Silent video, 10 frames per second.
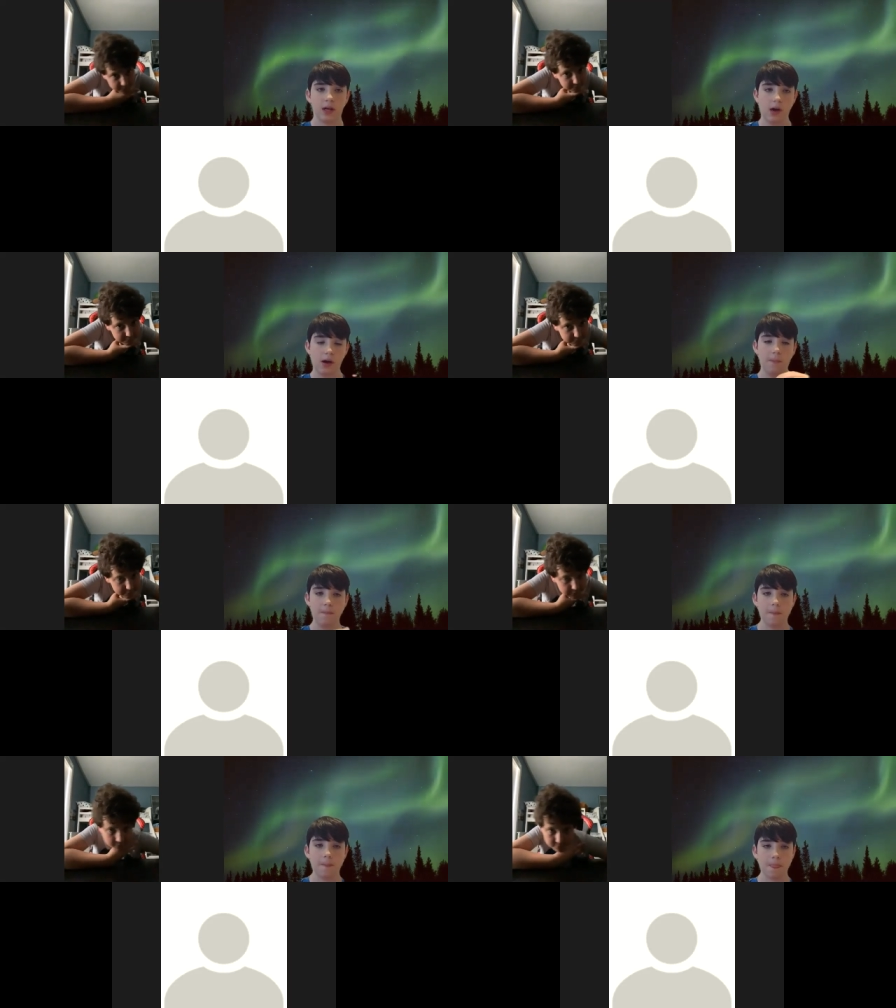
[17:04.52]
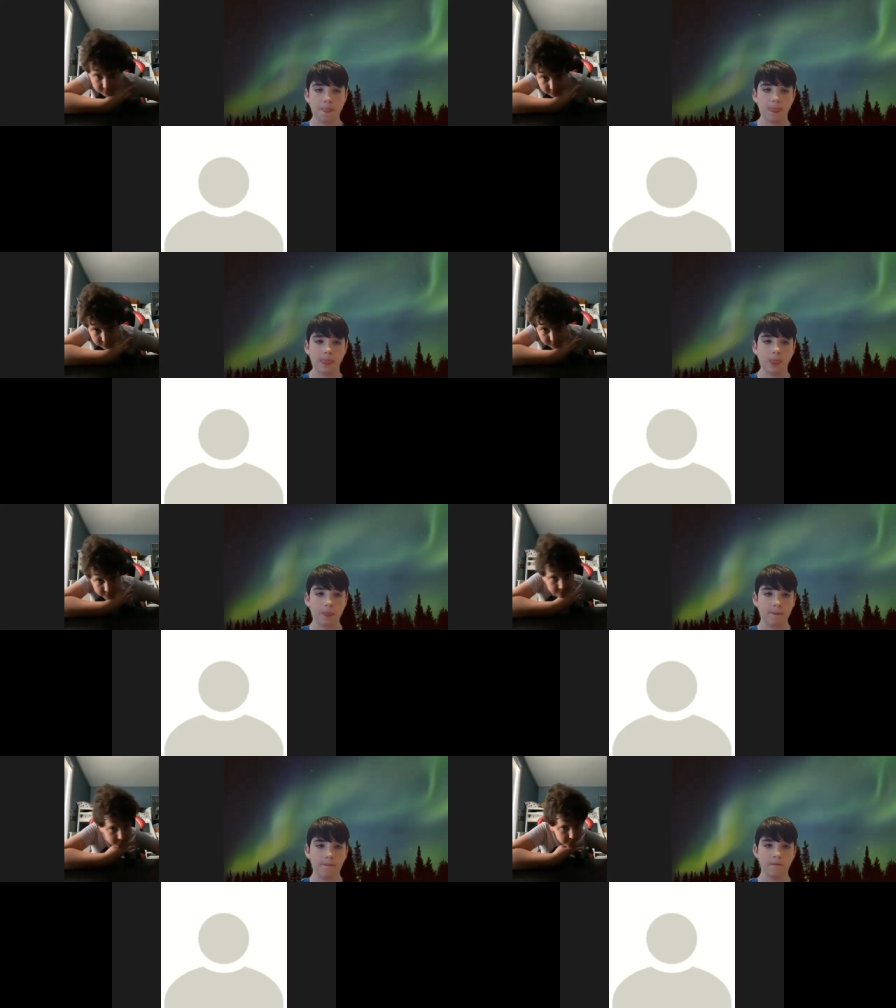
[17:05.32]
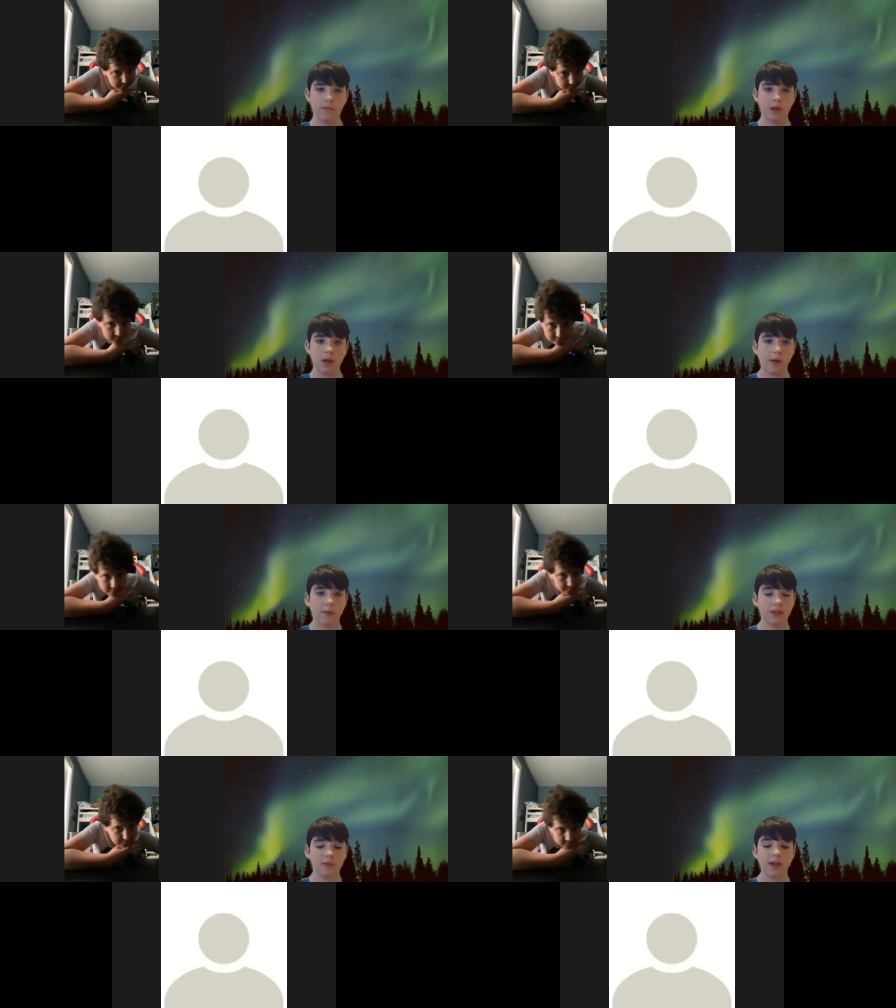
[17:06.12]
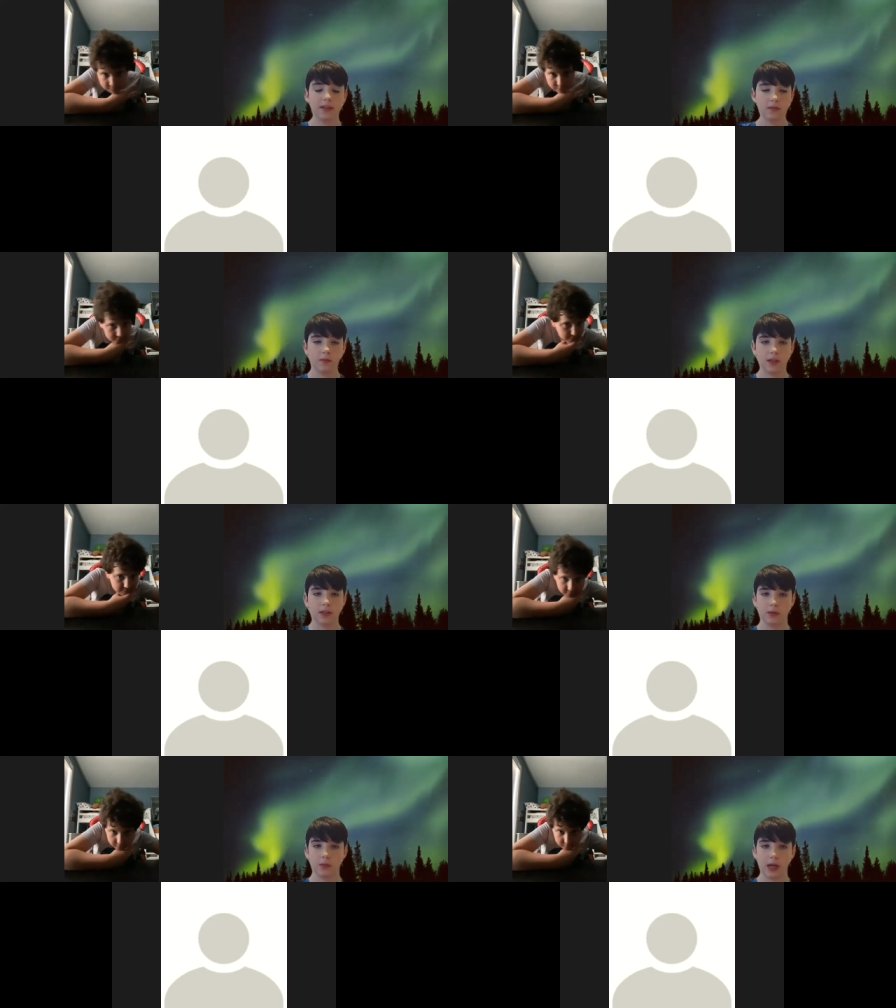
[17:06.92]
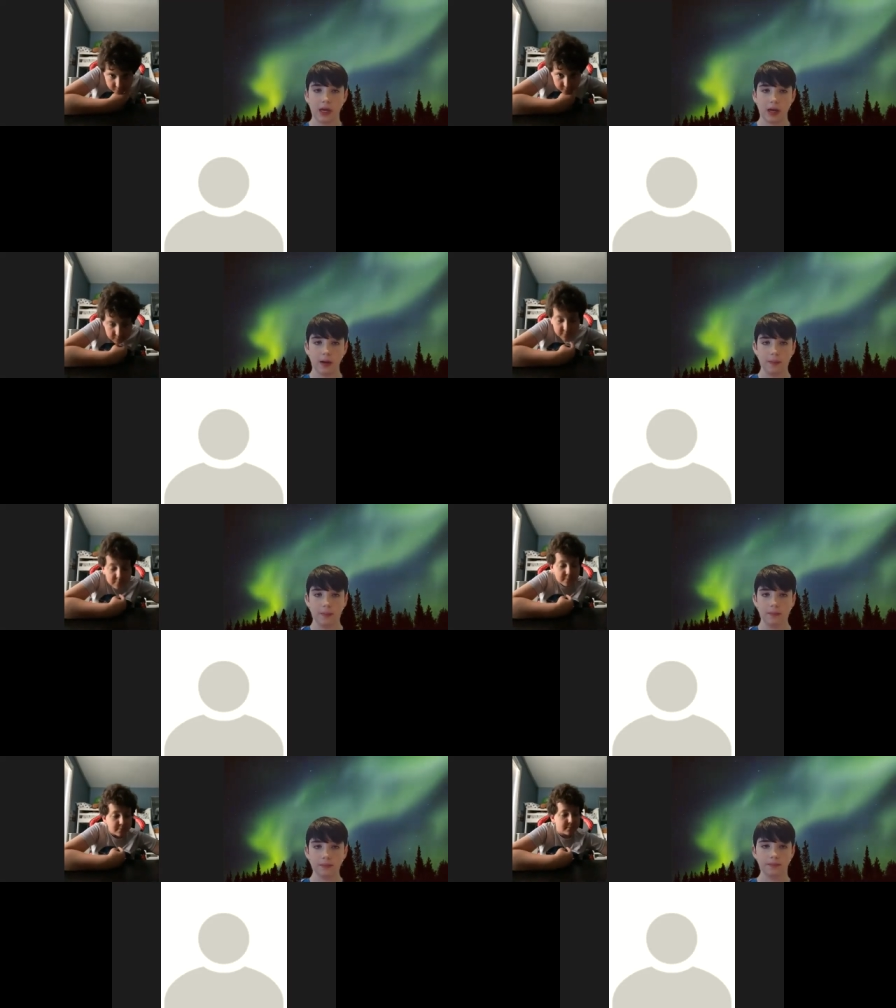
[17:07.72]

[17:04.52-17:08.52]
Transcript: um, I went to a um,